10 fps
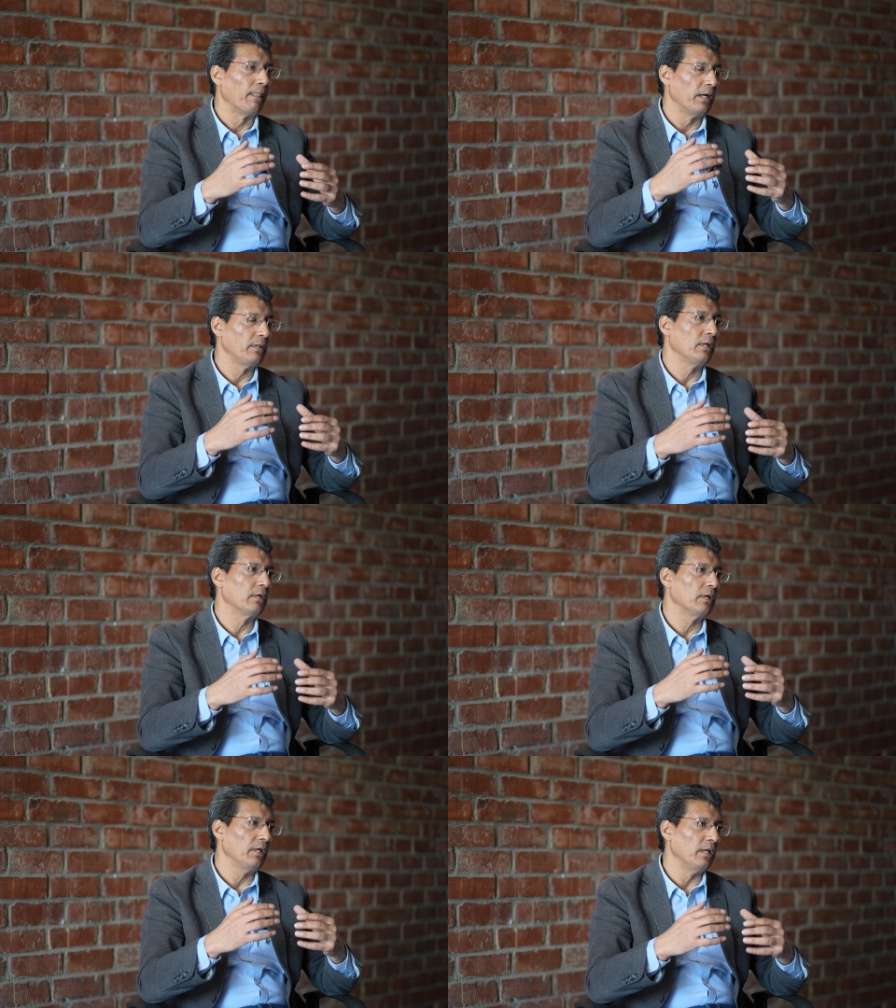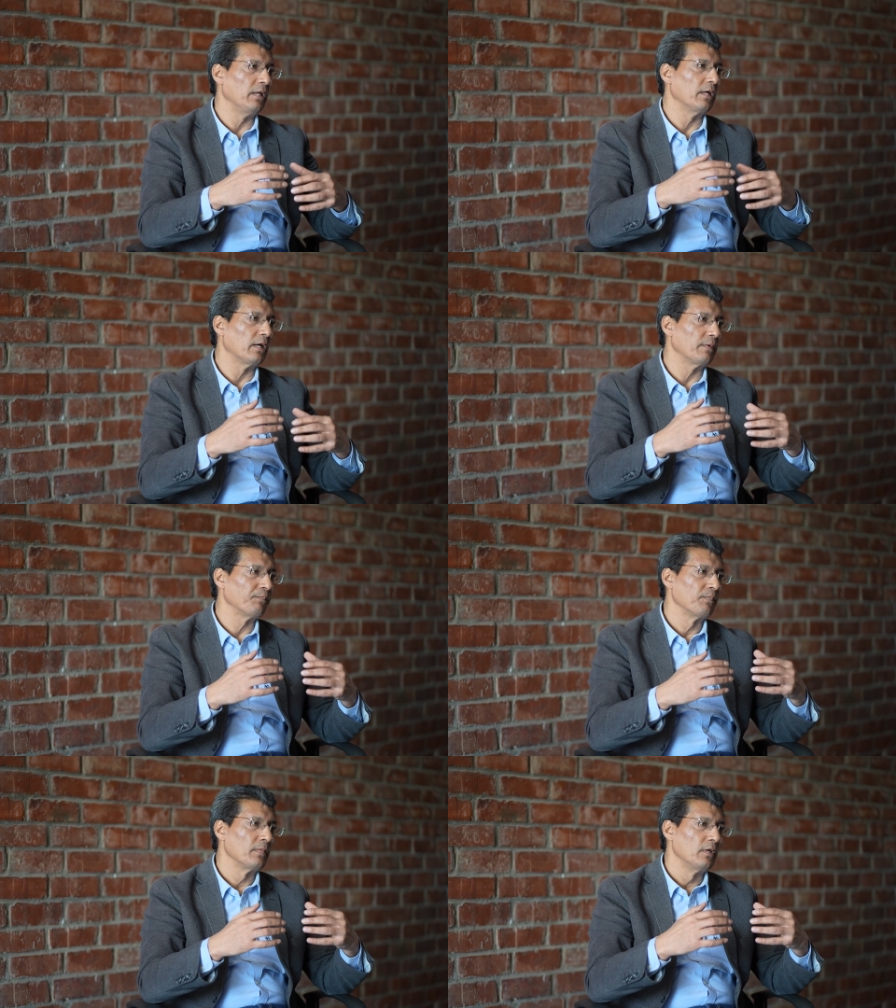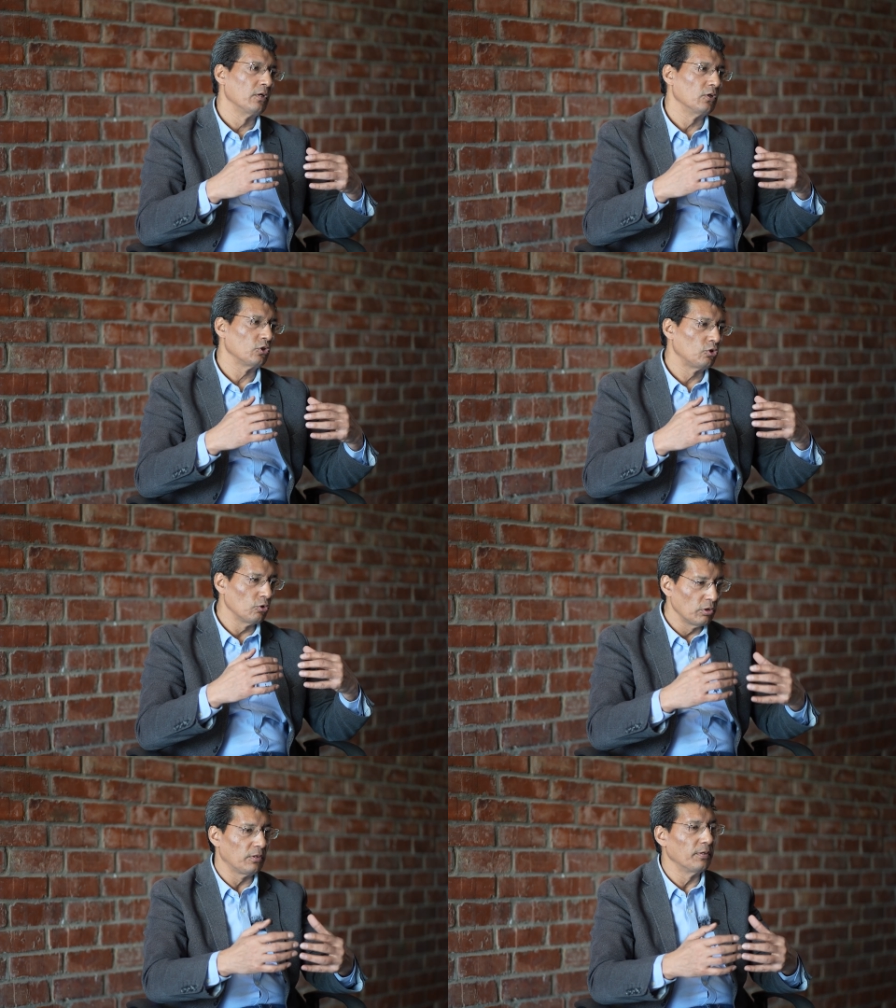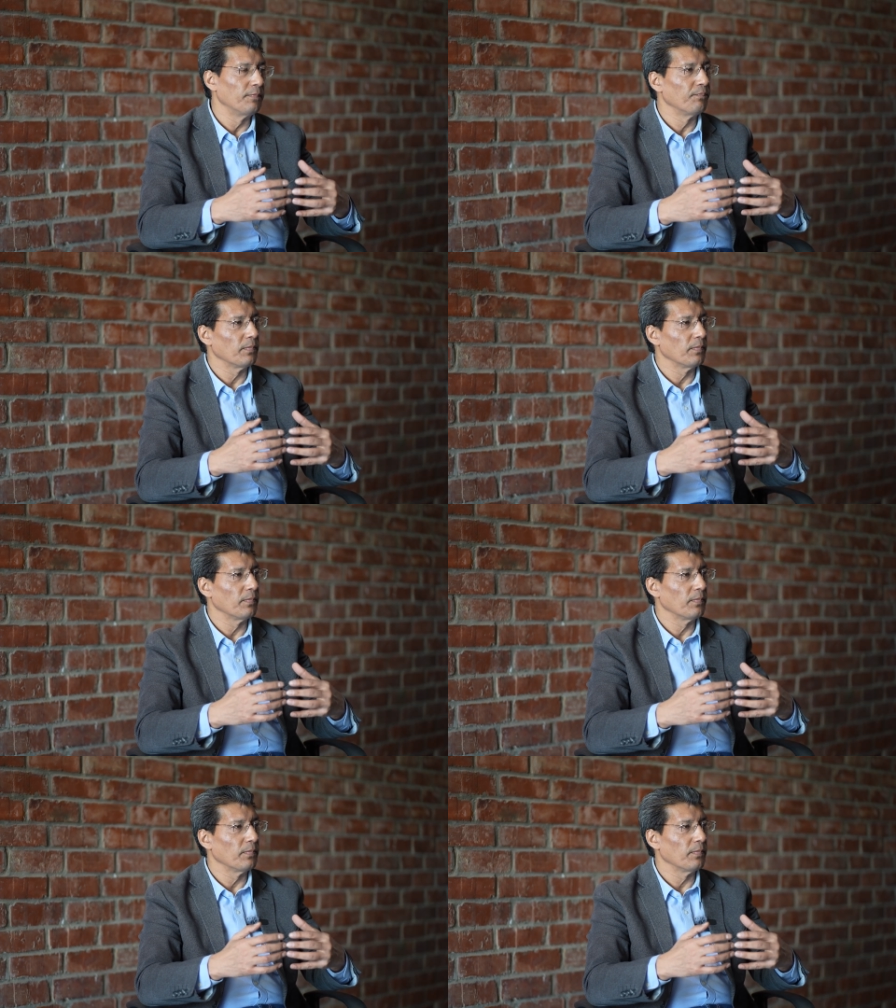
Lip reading: I think India should,